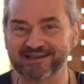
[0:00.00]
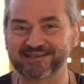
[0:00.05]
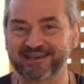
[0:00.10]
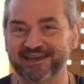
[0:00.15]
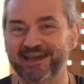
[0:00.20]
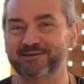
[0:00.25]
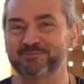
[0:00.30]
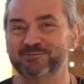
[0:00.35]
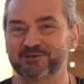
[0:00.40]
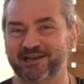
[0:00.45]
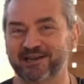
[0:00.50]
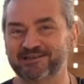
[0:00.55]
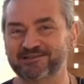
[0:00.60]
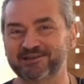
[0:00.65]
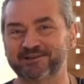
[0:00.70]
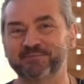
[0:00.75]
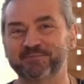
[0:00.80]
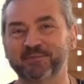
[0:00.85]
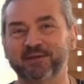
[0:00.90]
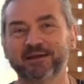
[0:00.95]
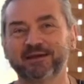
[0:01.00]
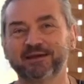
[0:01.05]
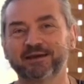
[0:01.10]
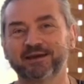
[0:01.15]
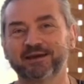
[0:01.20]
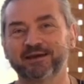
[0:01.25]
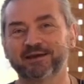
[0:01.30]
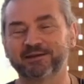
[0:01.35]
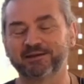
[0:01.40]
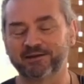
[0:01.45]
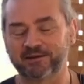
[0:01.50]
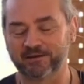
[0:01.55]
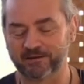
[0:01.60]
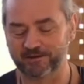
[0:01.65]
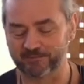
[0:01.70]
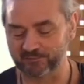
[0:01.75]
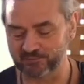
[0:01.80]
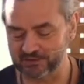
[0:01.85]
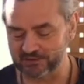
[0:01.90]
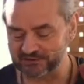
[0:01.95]
It's a game changer, and
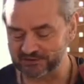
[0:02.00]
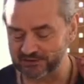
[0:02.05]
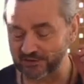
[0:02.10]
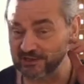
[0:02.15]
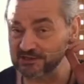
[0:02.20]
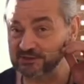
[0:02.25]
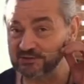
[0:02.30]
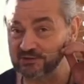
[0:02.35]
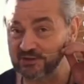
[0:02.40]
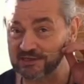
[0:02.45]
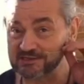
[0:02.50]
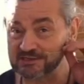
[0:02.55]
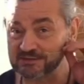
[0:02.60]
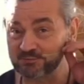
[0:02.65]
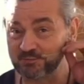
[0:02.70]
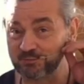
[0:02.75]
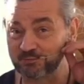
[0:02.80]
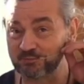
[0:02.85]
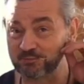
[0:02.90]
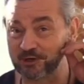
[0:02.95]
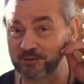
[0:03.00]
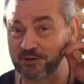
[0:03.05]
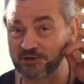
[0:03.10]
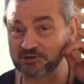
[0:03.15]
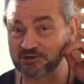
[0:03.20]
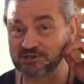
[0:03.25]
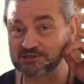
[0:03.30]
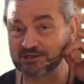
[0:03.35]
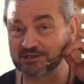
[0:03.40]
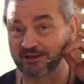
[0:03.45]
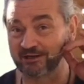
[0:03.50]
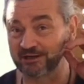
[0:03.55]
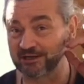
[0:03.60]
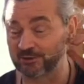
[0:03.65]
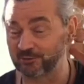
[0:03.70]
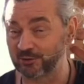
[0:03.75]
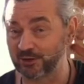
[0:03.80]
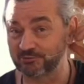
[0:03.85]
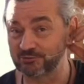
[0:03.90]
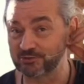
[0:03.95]
um, so that's that's pretty much
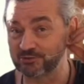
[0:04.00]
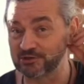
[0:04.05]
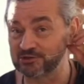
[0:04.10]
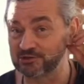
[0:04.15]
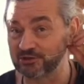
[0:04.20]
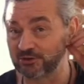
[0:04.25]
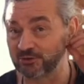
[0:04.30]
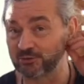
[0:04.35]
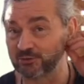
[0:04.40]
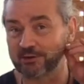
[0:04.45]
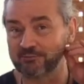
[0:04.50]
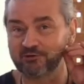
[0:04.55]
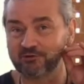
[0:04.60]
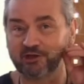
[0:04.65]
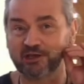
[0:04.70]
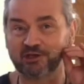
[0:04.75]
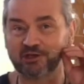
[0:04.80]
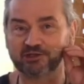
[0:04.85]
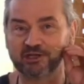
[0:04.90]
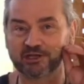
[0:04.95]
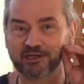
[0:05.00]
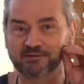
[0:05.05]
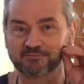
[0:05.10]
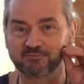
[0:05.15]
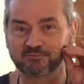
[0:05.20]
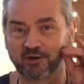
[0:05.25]
entirely what I'm trying to do when I'm teaching.